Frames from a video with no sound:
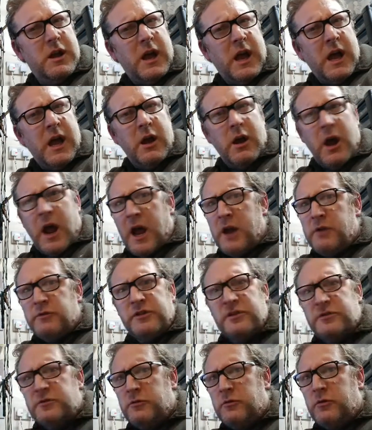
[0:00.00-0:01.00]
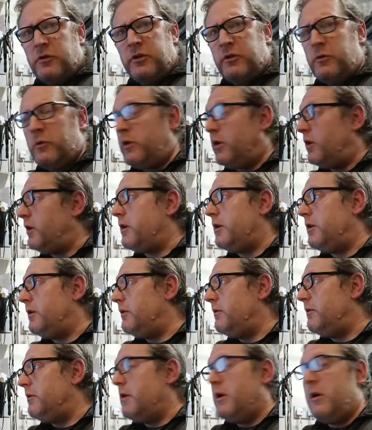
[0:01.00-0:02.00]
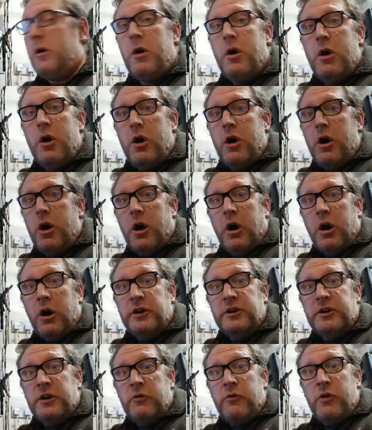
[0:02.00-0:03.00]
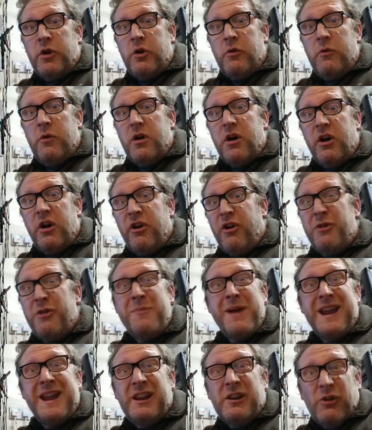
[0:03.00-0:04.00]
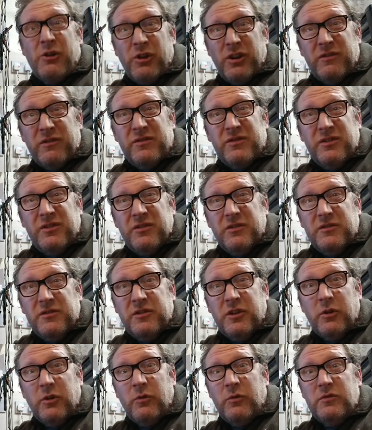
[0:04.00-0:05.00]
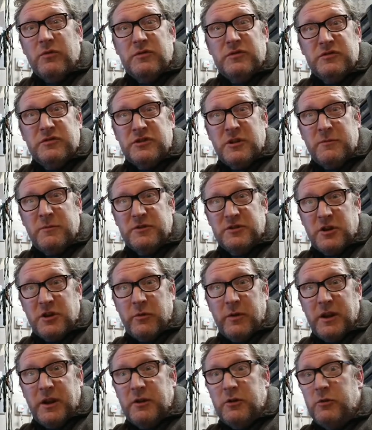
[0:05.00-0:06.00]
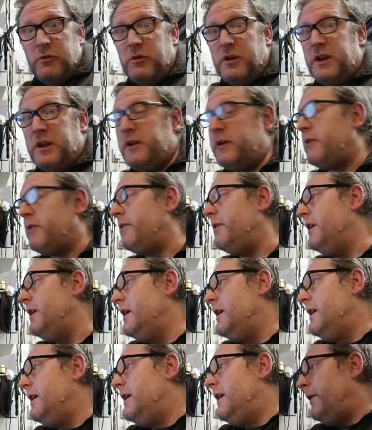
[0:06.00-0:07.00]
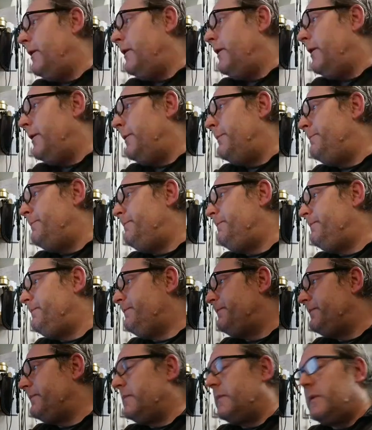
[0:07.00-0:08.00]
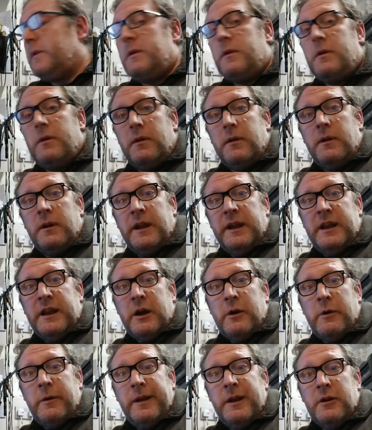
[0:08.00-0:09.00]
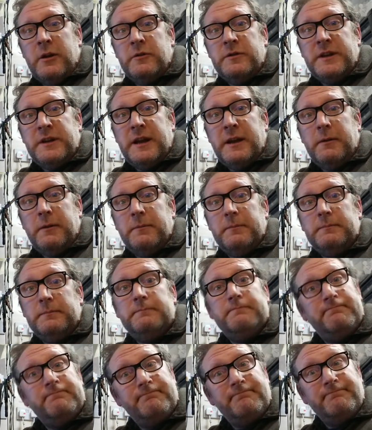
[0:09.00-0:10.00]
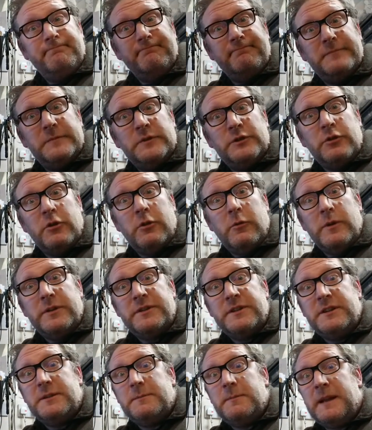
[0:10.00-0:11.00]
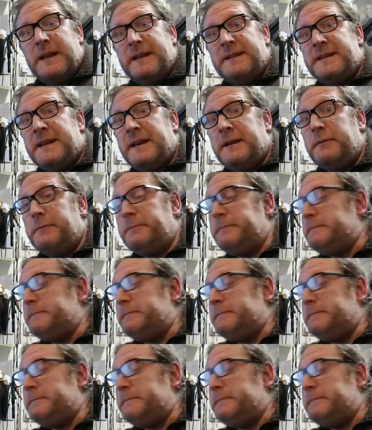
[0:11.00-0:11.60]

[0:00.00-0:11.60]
How's this all going to work? I don't know, and I make knives. So something's going kooky here. Let you know how it goes out. Scott Wessex blades out.